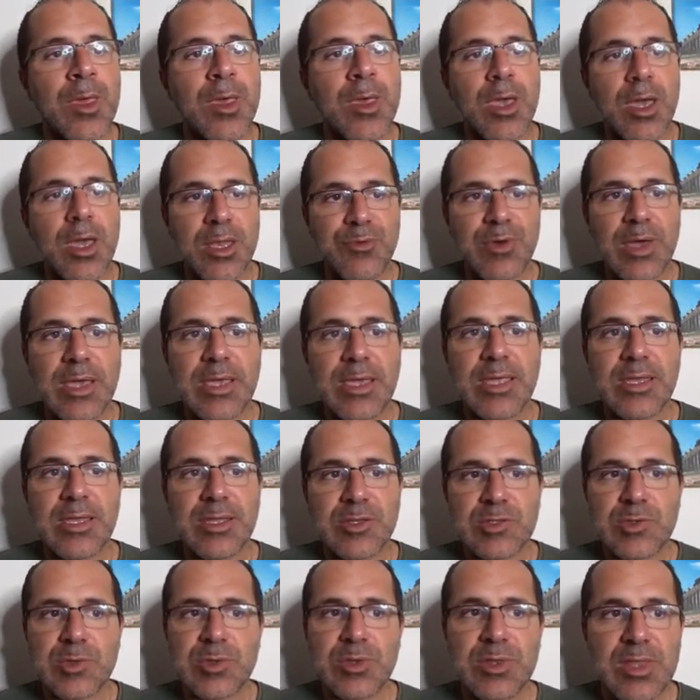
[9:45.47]
And if I get
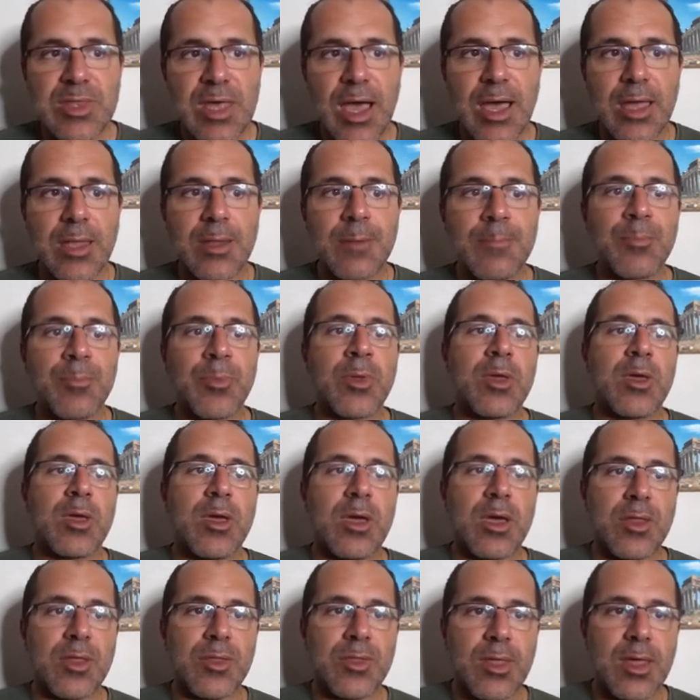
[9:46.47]
into that,
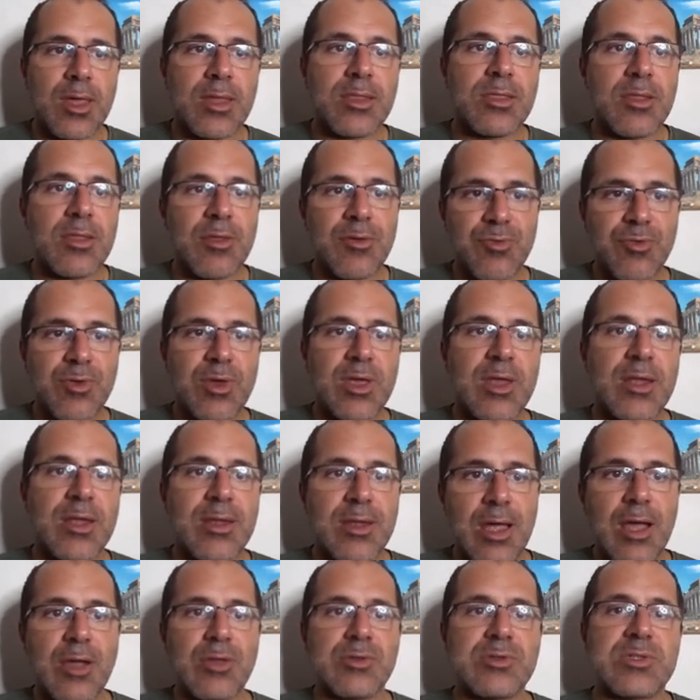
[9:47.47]
and then the Fed
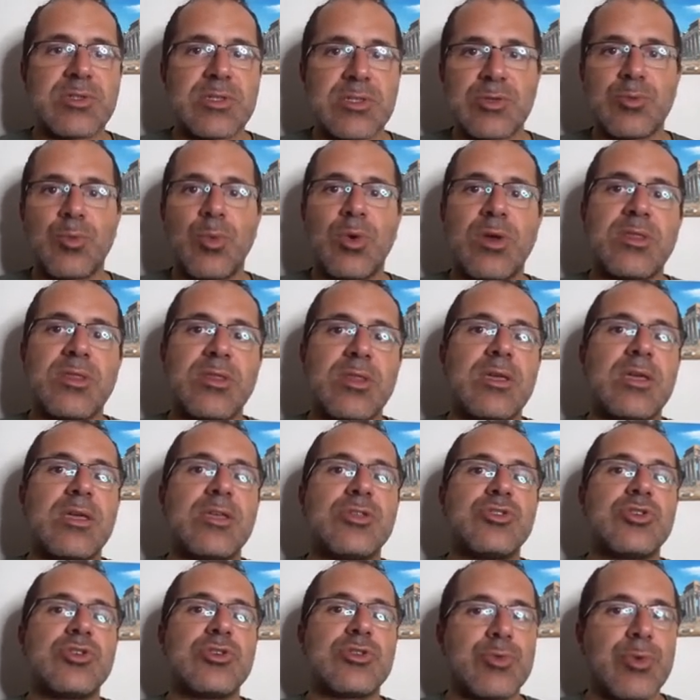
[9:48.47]
announces what the
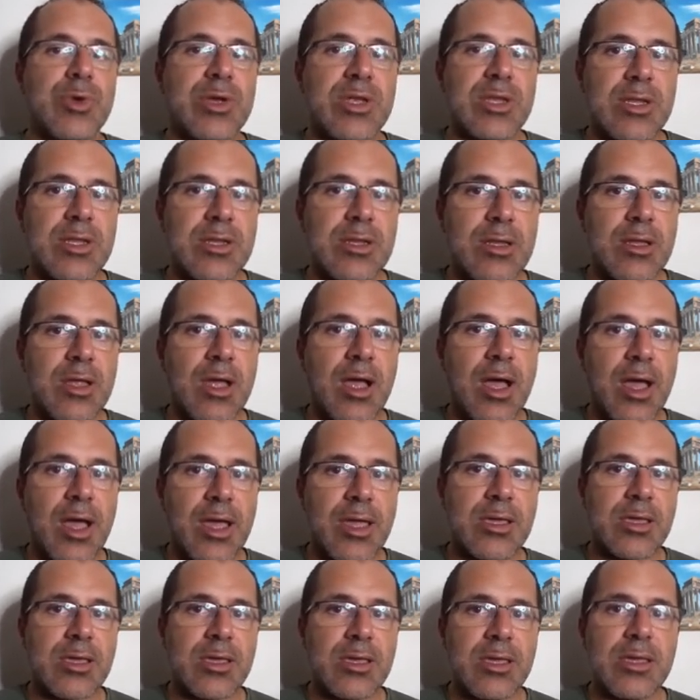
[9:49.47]
interest rate
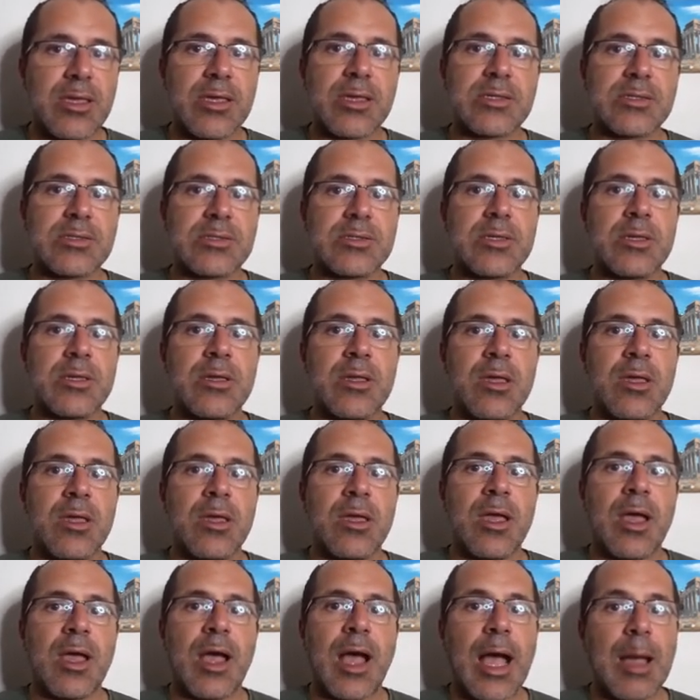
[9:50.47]
hike is,
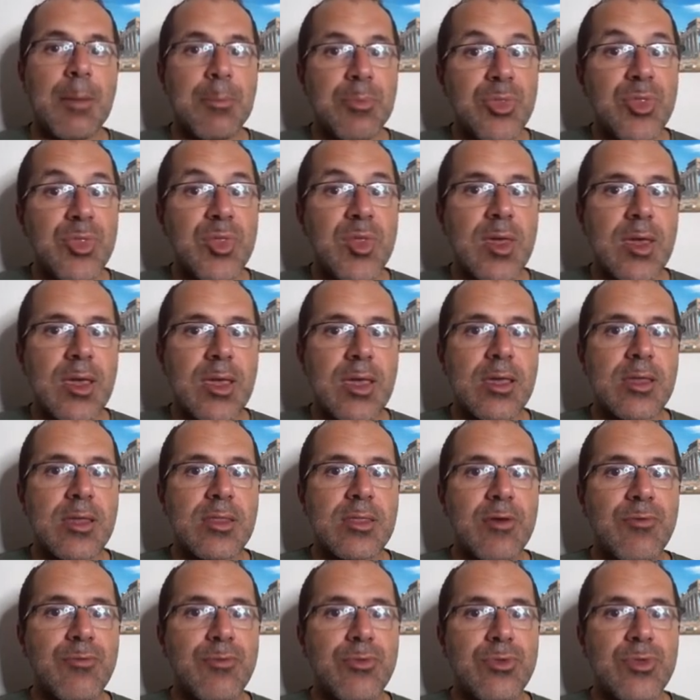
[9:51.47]
I'm thinking
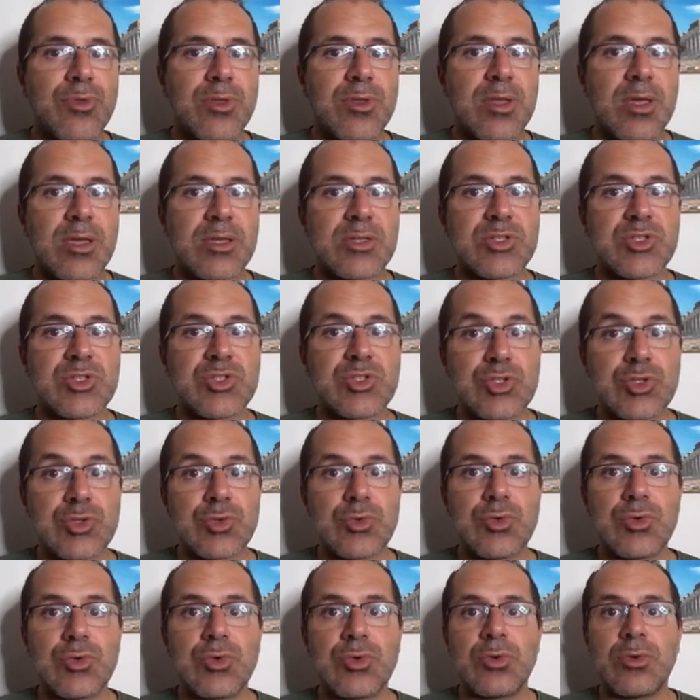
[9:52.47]
that for the next
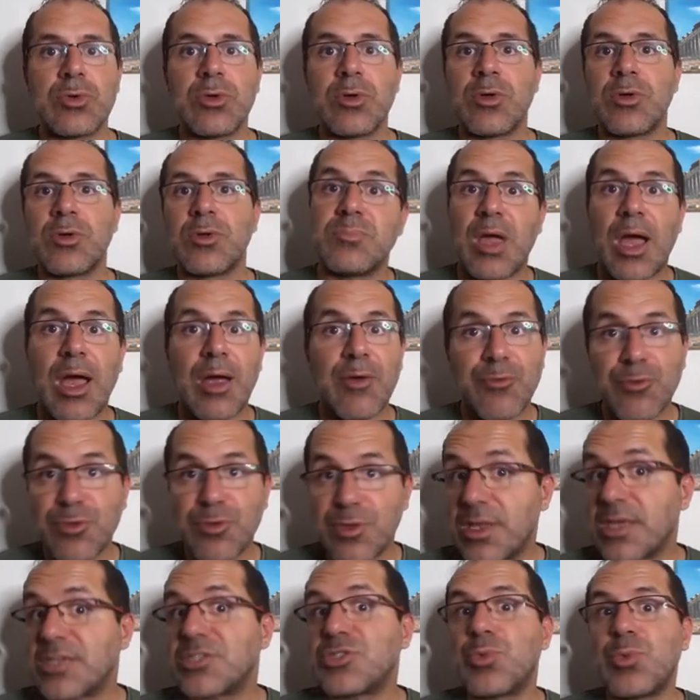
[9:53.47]

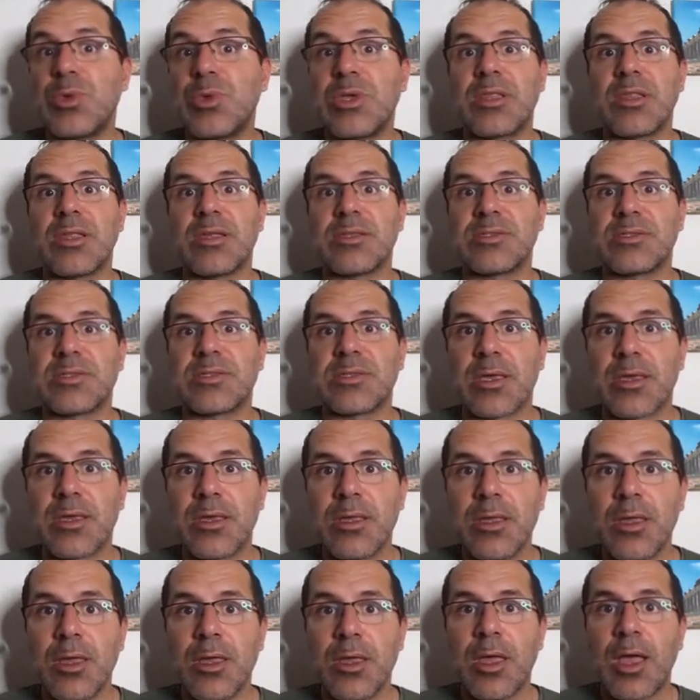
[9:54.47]
week, let's
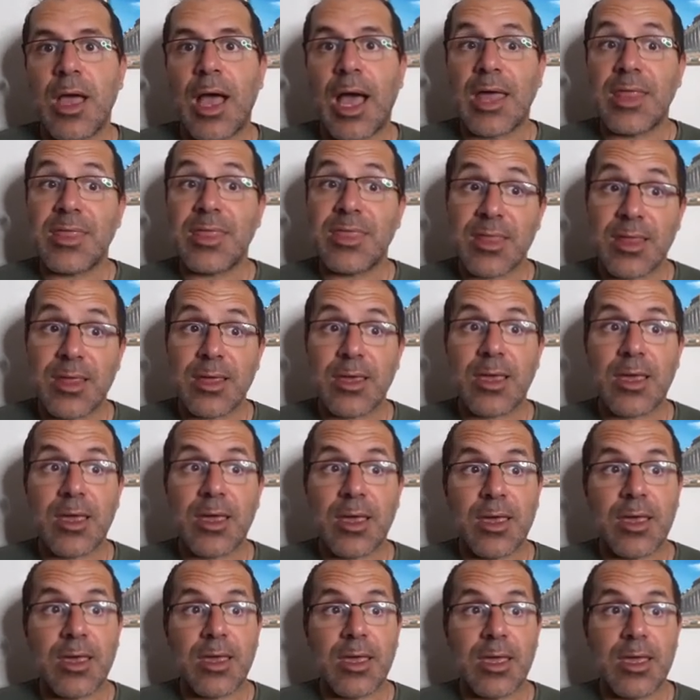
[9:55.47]
say, I think,
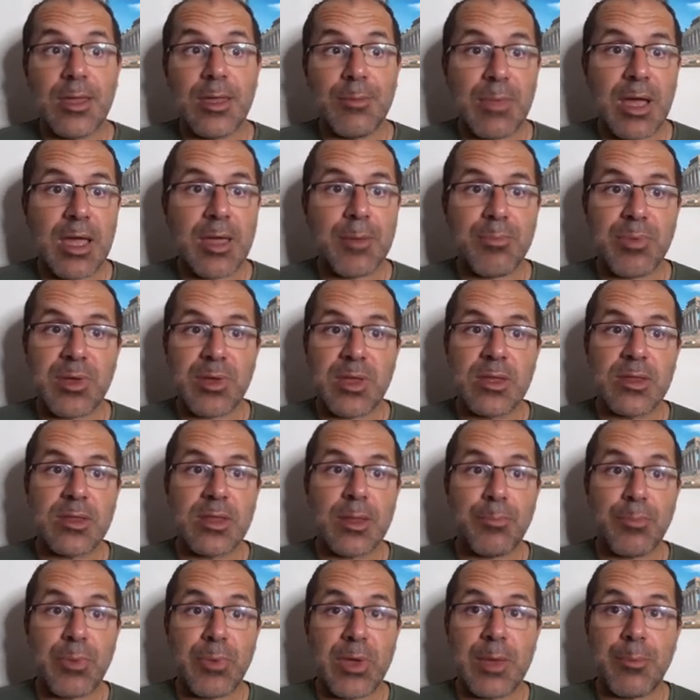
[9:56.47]
in my opinion,
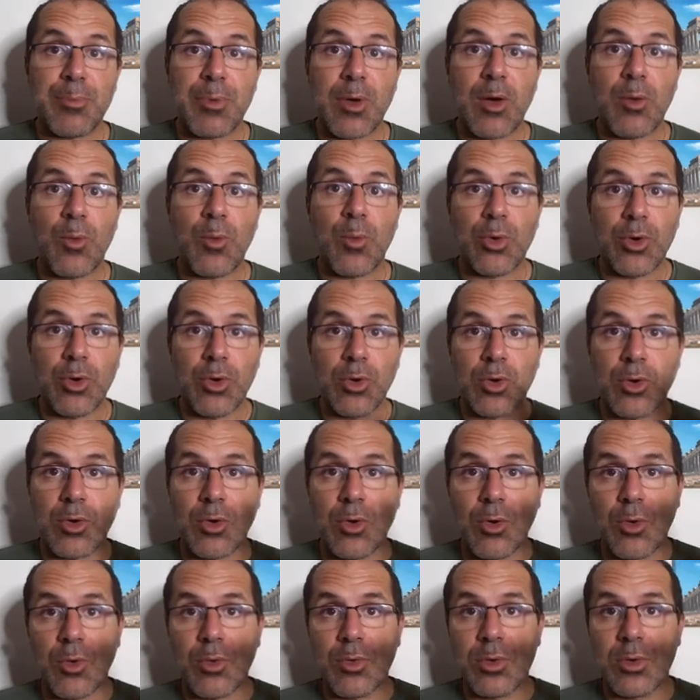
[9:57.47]
that PayPal will
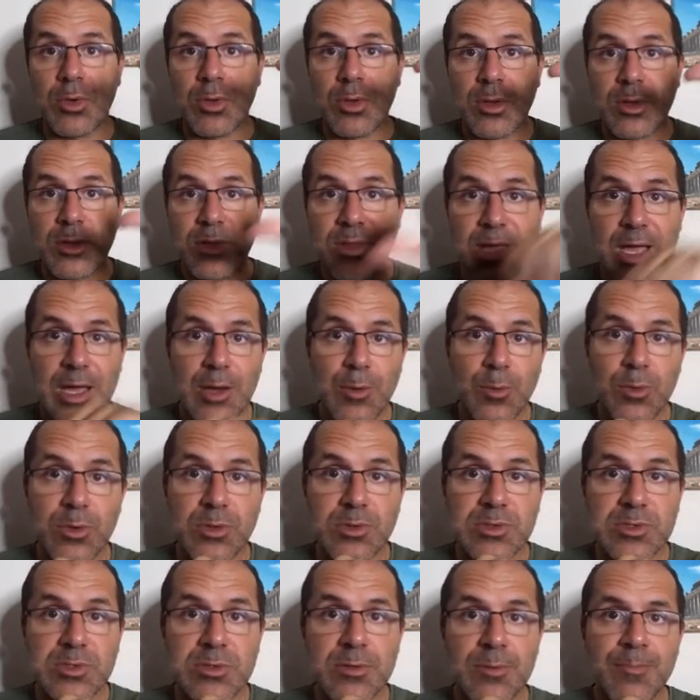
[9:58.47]
go
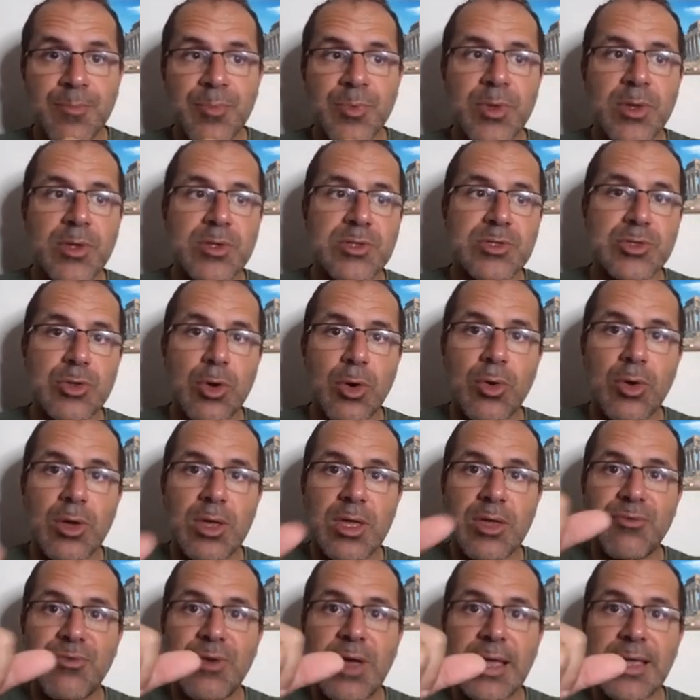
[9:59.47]
downwards. So
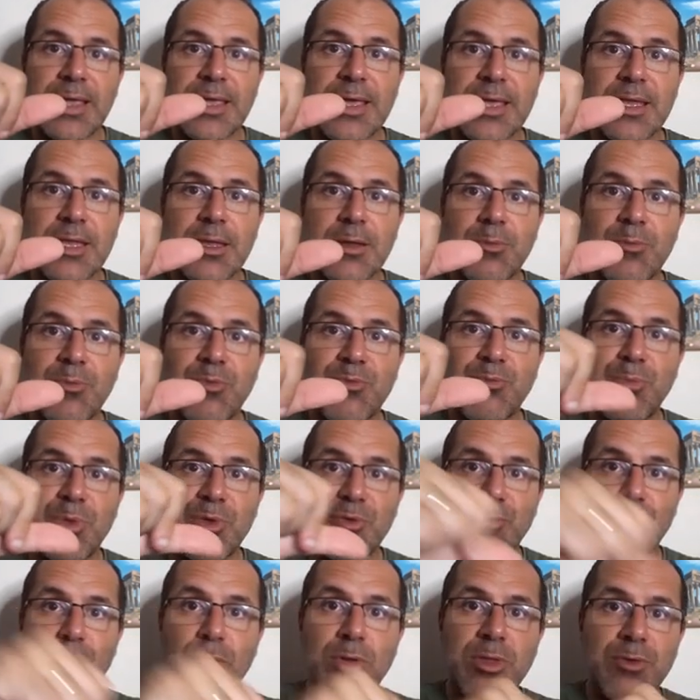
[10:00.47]
if I get in
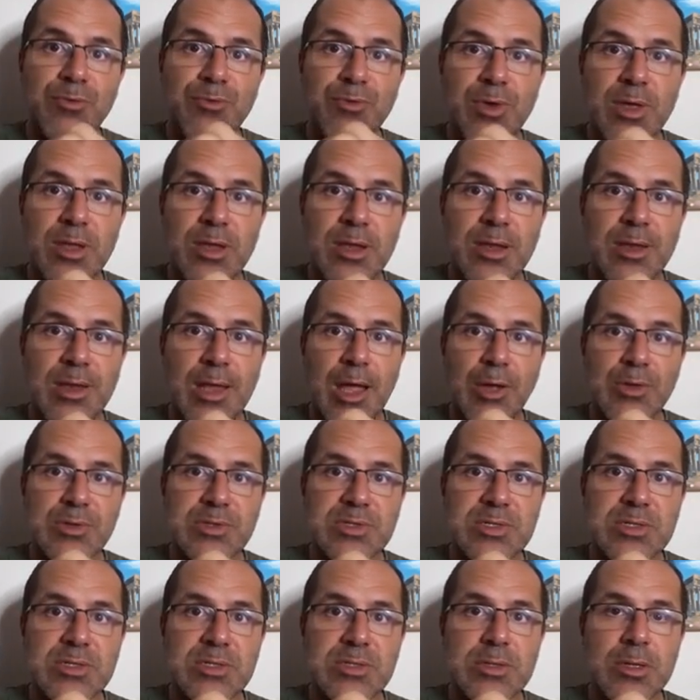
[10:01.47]
before the Fed
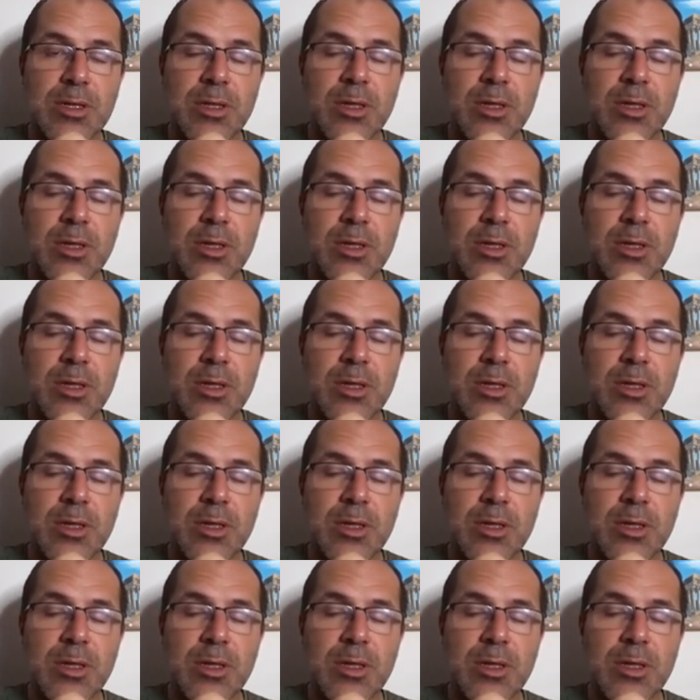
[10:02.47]
announces